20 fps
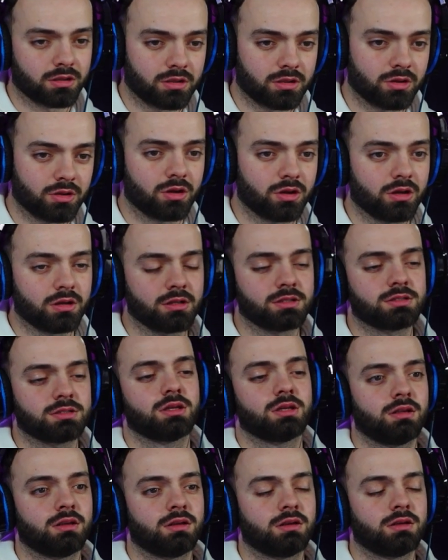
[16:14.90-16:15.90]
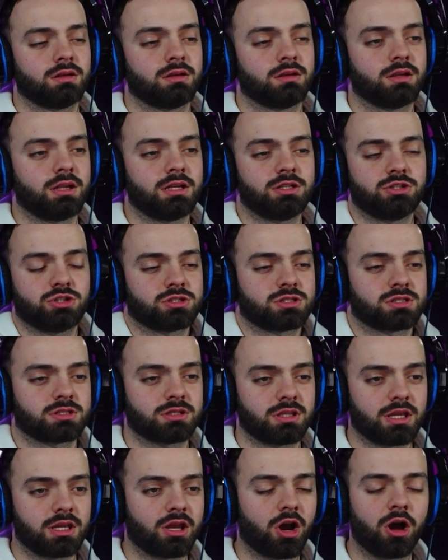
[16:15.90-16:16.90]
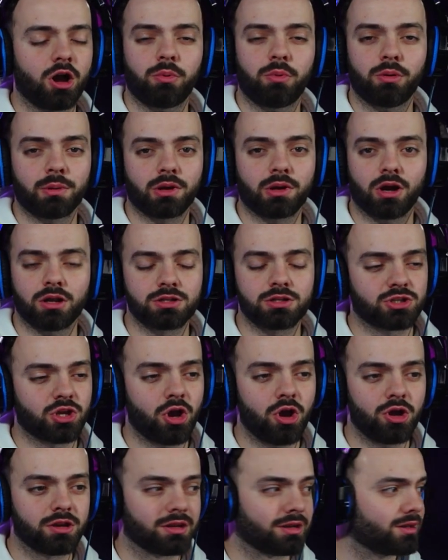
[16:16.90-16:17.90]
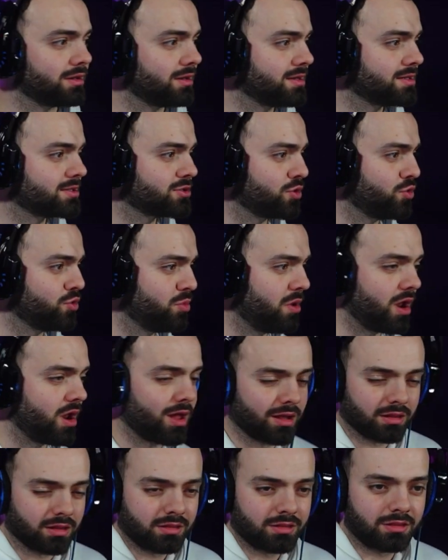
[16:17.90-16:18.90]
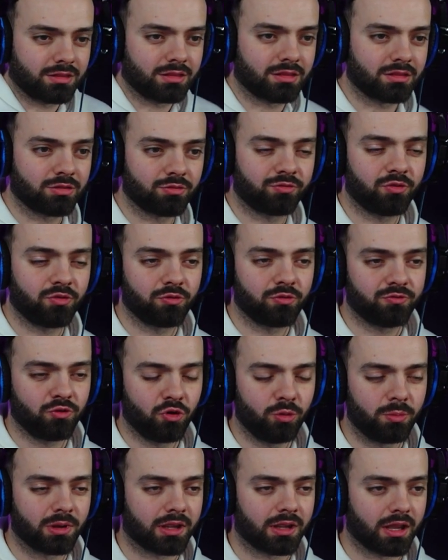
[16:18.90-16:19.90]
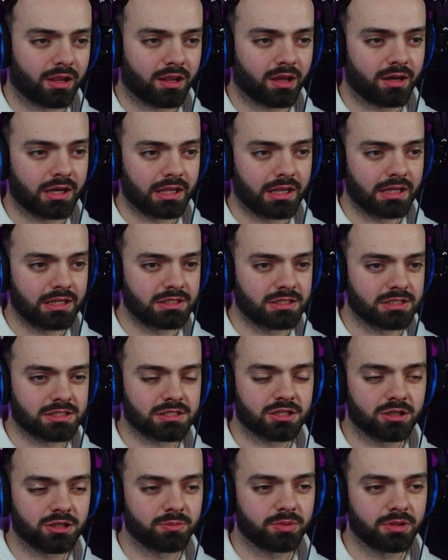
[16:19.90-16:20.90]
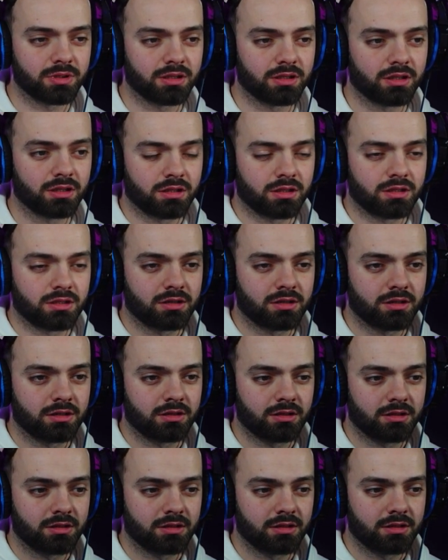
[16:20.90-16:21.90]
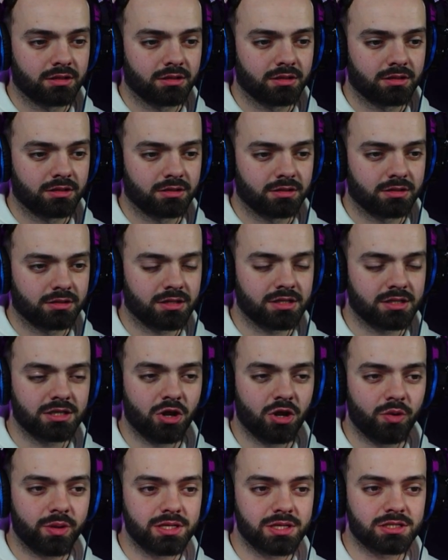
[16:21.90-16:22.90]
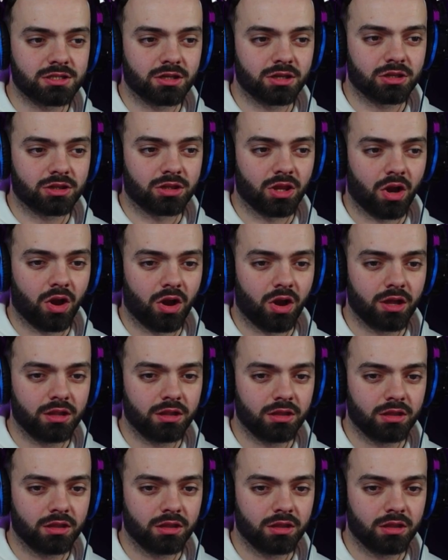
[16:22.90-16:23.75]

God. me. Oh my god. He just he can't probably can't turn into my like the full form again, can he? He's just gonna be Does he know he's gonna die?